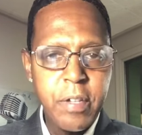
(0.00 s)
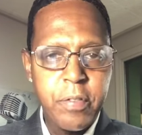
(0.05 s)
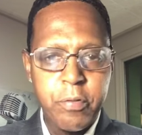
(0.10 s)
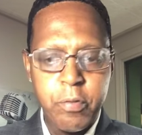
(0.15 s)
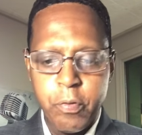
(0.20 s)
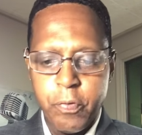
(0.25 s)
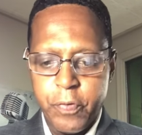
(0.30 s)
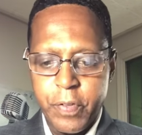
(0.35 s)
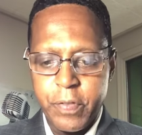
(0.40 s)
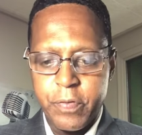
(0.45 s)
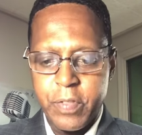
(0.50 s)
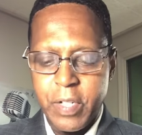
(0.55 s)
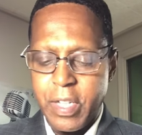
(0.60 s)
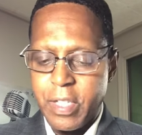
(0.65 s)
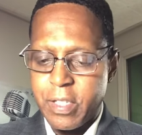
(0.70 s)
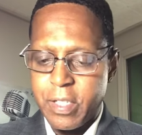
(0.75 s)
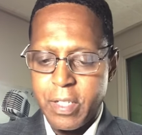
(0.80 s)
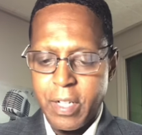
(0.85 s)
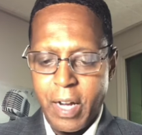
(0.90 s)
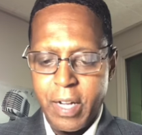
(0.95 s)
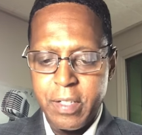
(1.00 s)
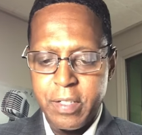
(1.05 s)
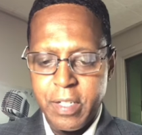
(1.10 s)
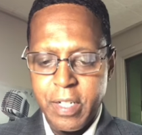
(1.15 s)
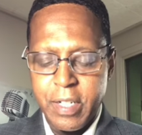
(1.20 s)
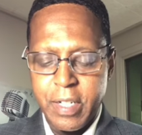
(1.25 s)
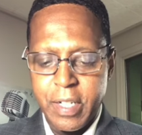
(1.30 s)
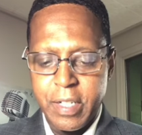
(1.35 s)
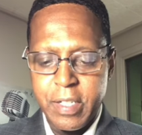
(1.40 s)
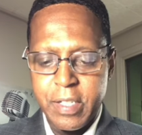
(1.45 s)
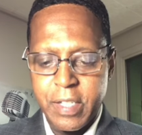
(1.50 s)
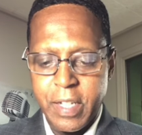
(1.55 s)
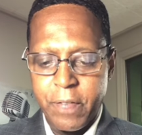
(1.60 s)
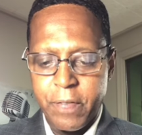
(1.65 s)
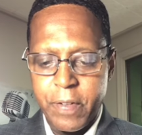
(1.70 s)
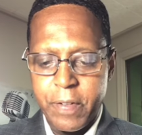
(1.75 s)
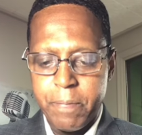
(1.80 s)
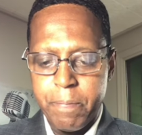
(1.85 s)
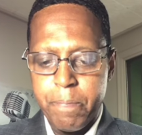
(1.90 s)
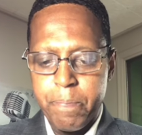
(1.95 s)
9th through 15th in
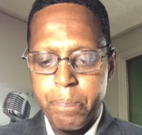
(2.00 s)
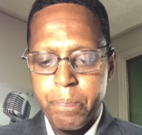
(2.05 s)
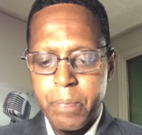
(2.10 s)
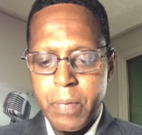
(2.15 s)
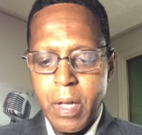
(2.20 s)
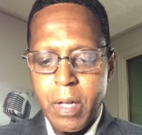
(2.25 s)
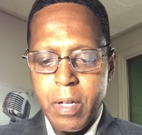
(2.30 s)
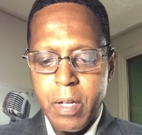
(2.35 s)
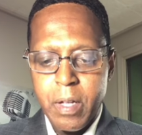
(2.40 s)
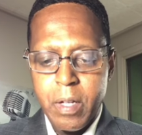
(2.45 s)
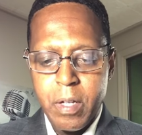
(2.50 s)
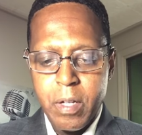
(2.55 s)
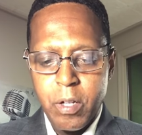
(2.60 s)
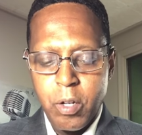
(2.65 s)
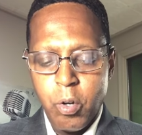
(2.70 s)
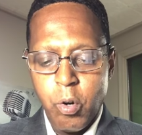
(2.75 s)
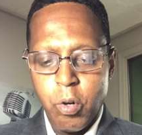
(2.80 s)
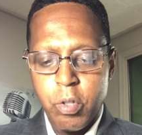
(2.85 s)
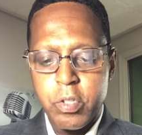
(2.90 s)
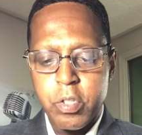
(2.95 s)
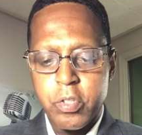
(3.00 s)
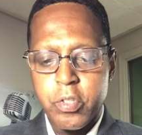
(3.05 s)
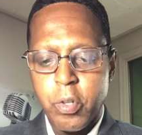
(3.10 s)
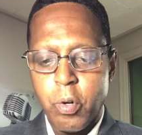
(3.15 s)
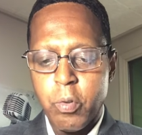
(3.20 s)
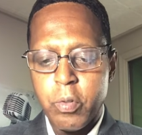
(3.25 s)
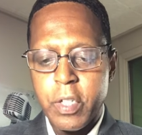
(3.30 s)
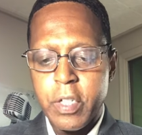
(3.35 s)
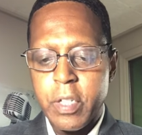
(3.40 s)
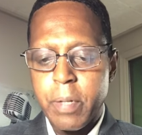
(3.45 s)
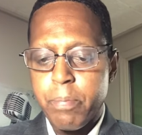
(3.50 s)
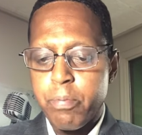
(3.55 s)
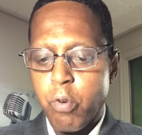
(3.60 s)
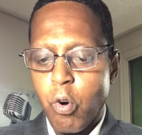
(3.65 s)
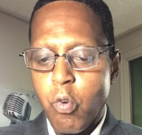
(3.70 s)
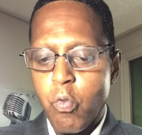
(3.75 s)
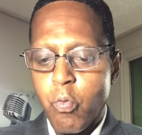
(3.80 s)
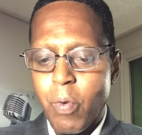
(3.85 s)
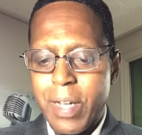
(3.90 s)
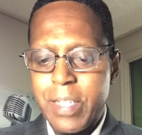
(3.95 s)
1987. Gordon Solie,
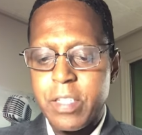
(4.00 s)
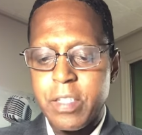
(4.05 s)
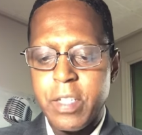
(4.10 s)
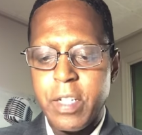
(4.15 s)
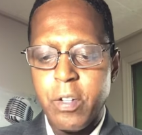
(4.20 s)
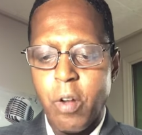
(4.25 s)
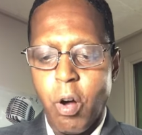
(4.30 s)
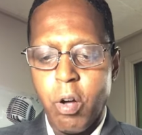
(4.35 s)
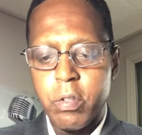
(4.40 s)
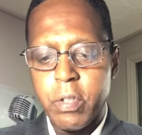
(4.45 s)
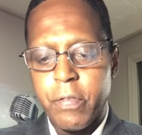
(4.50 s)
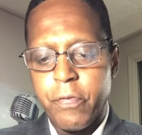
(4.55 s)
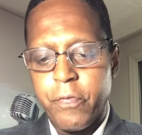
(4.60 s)
the Pro Wrestling